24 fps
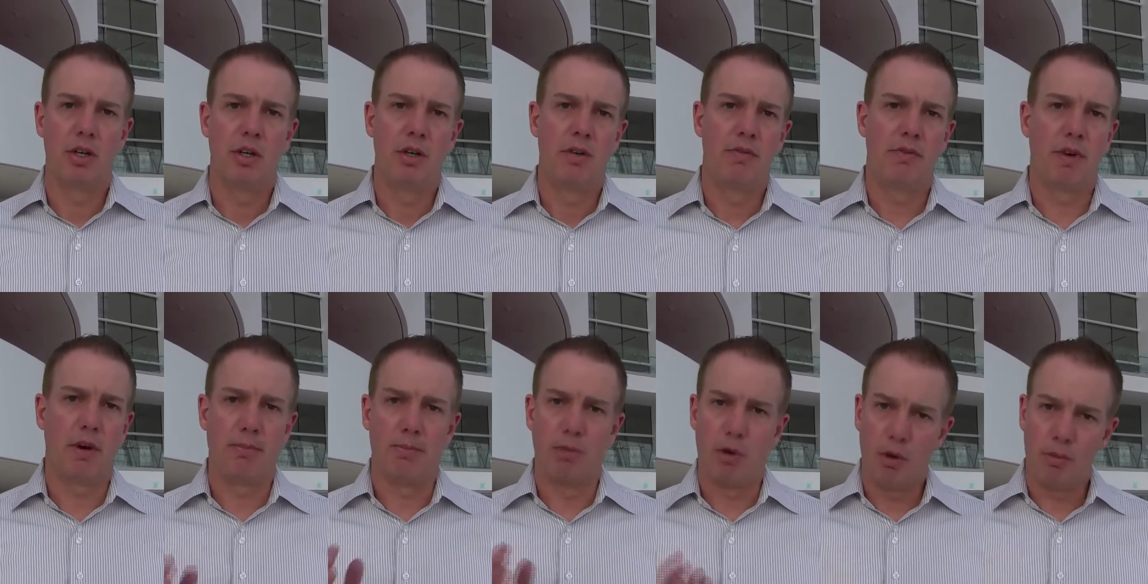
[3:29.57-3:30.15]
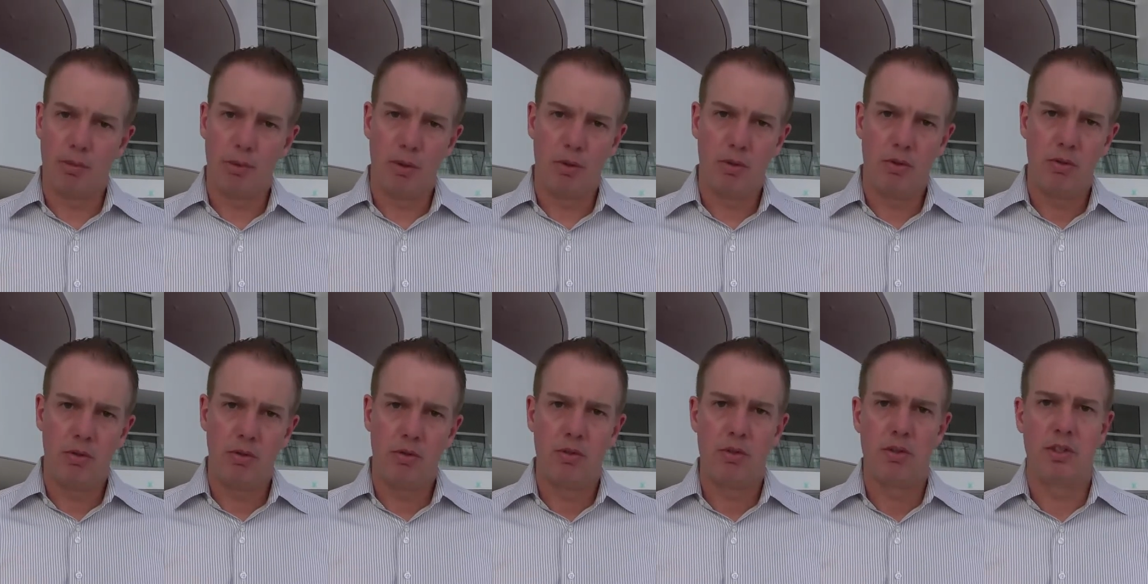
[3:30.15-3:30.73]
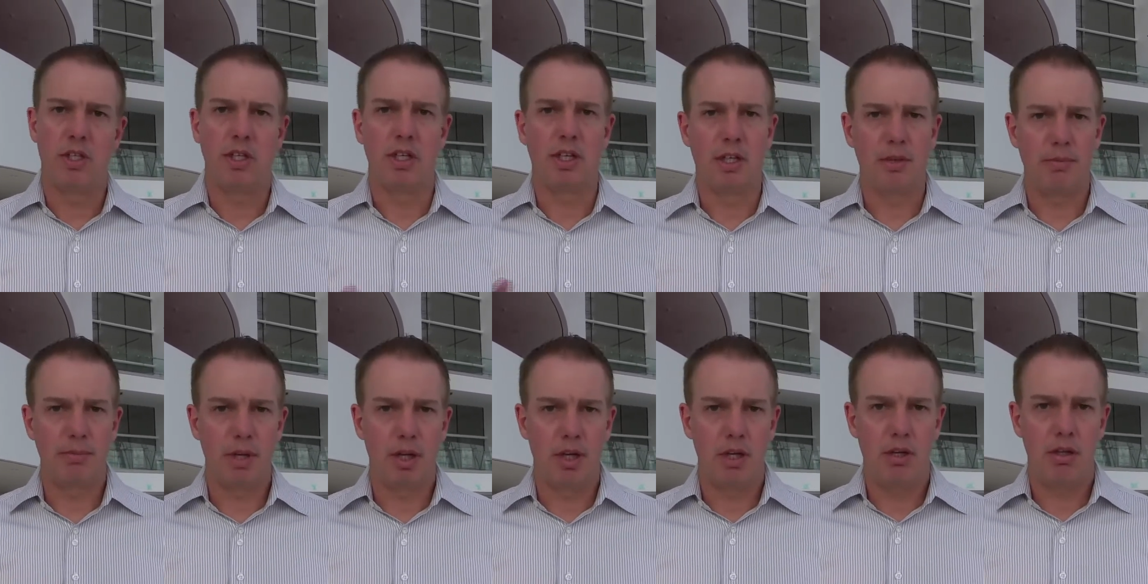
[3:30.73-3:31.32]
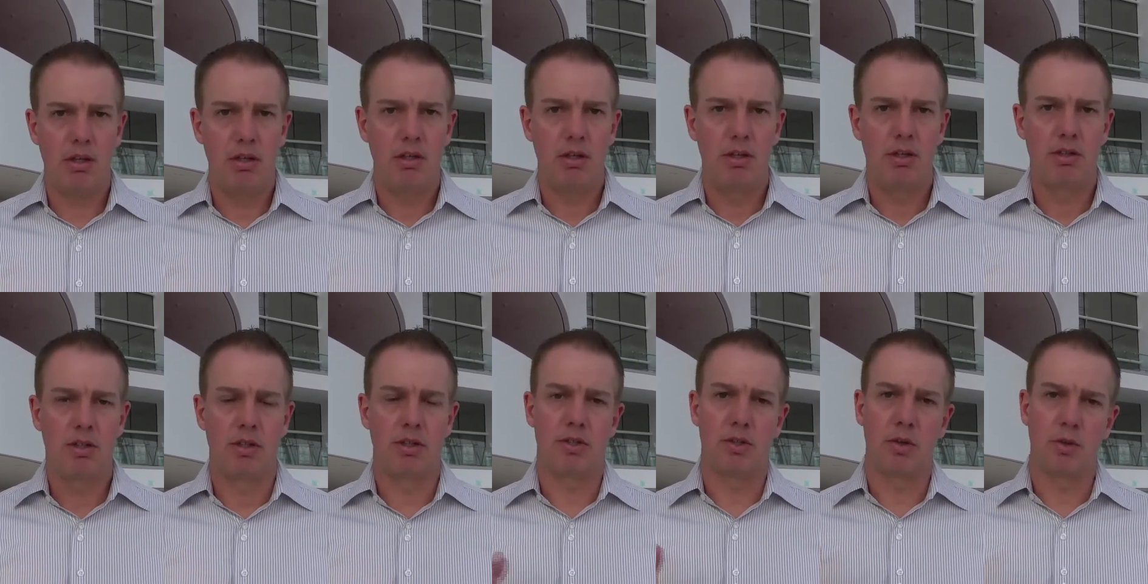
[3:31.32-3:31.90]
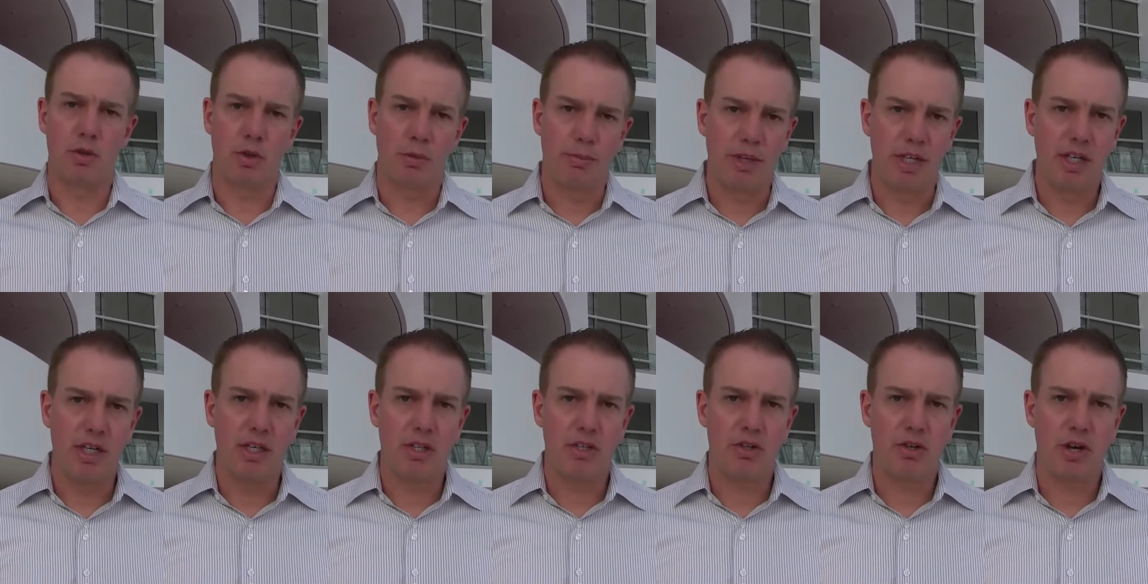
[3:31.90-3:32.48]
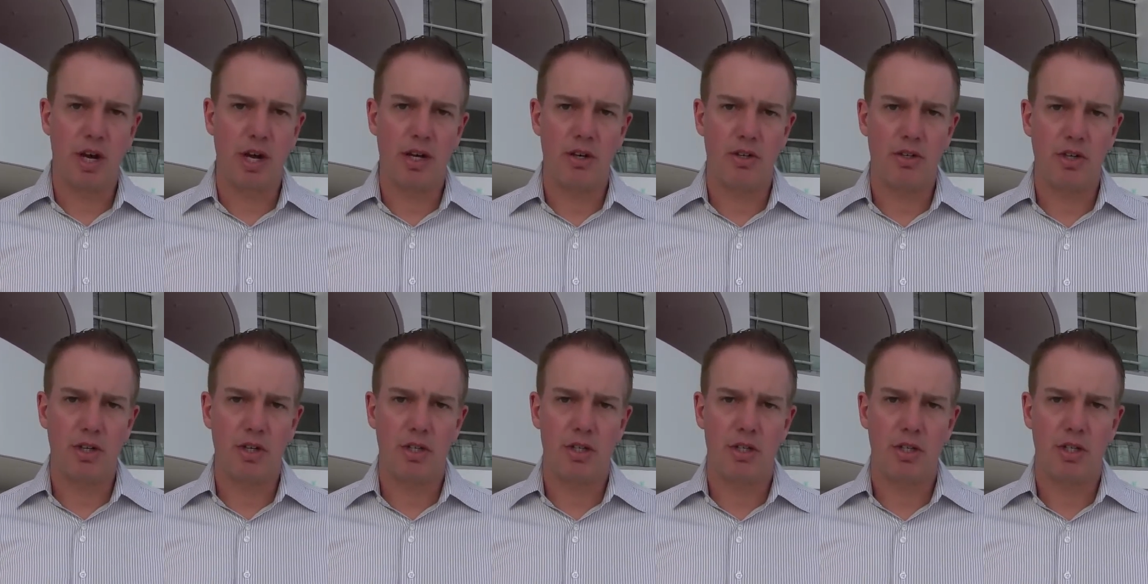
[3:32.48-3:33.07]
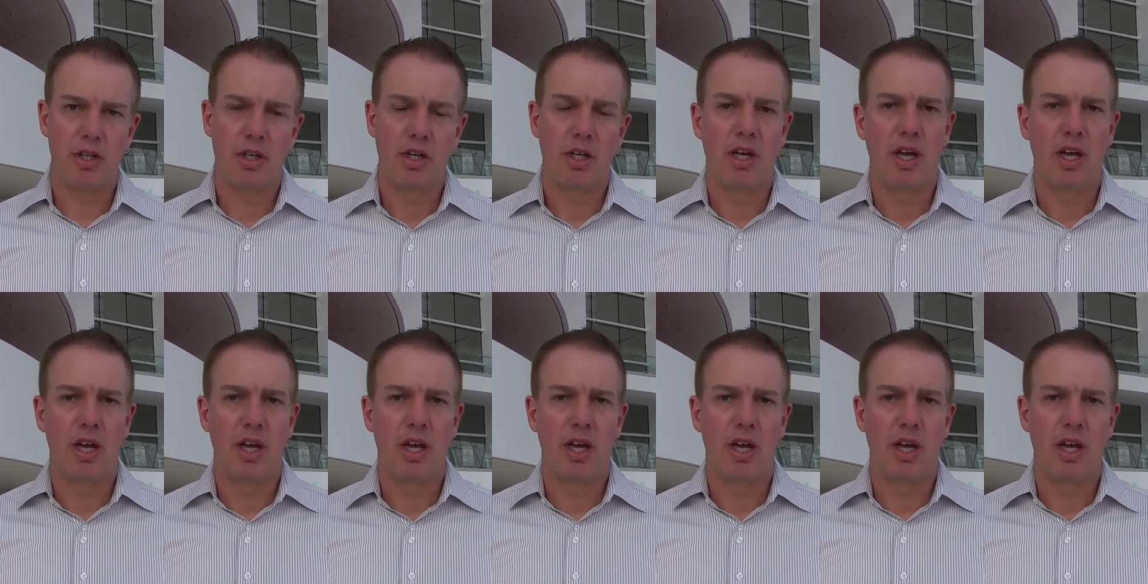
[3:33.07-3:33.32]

from mobile to email to social media strategies.